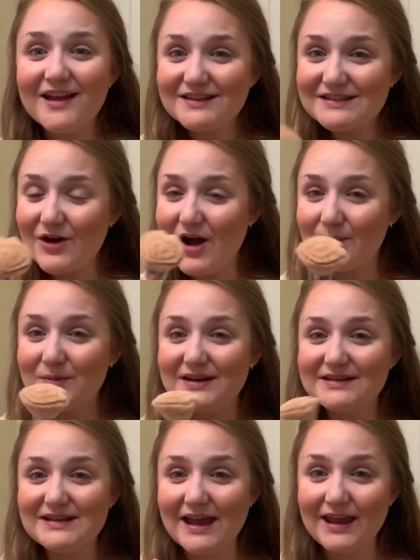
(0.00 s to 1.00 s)
So I'm going
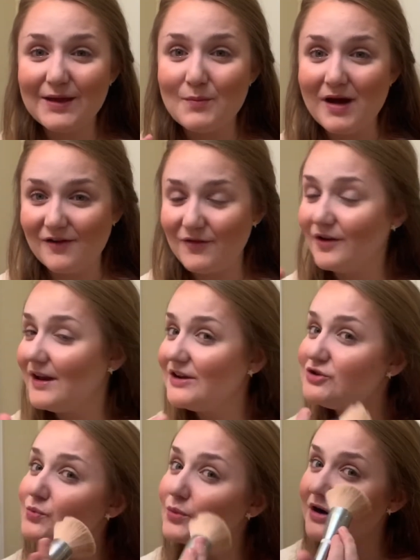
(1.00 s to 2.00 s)
to take my
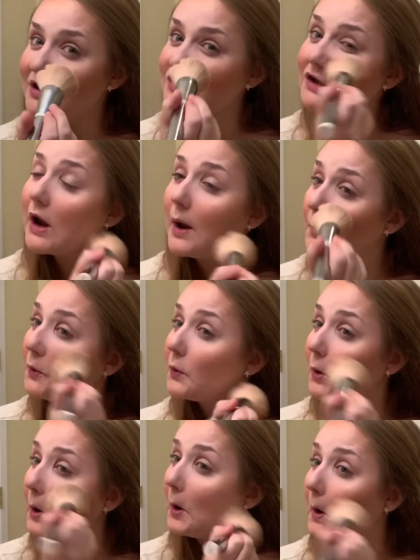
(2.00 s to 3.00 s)
foundation brush and I'm just
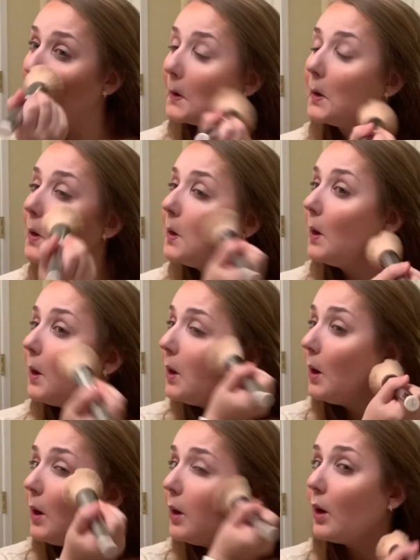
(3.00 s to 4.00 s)
going to
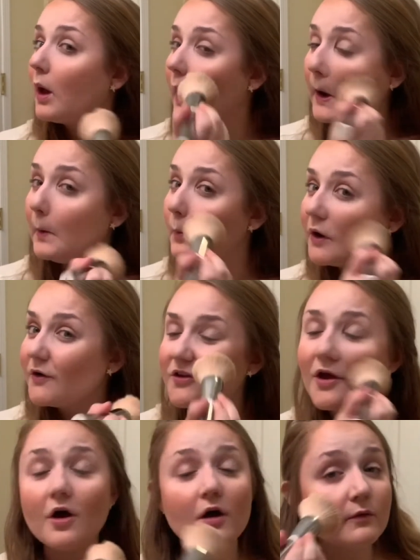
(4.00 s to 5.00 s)
kind of brush that
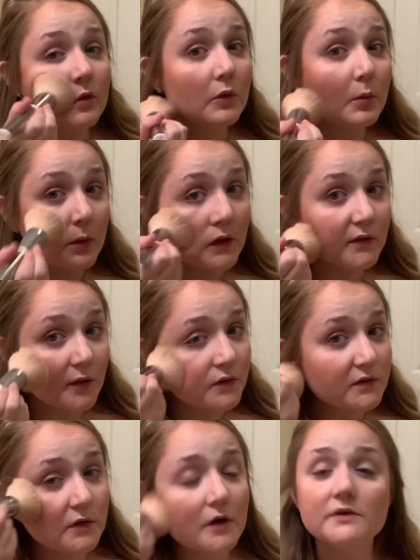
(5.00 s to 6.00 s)
off a little bit so
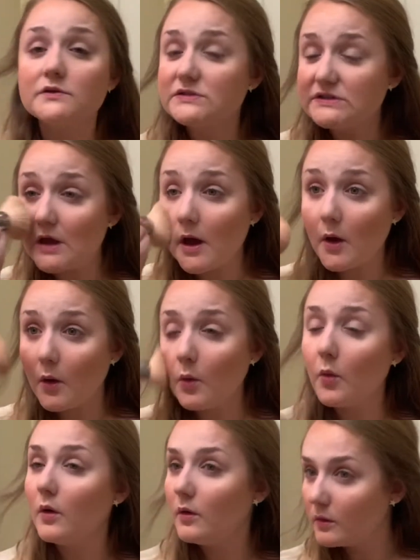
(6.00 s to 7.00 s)
it's not
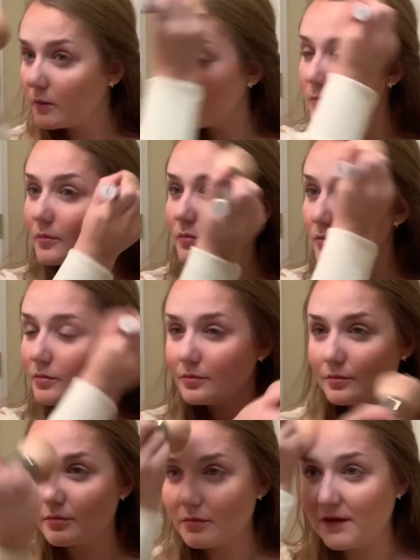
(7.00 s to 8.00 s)
so
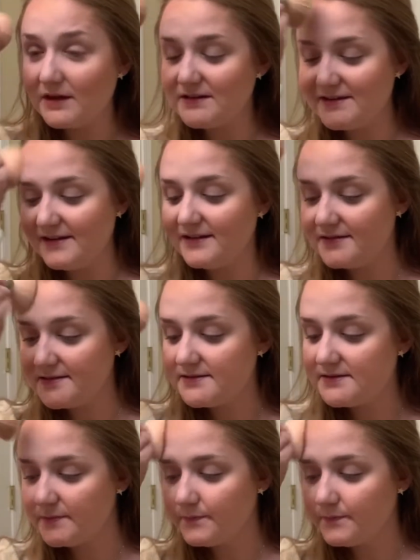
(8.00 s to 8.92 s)
intense.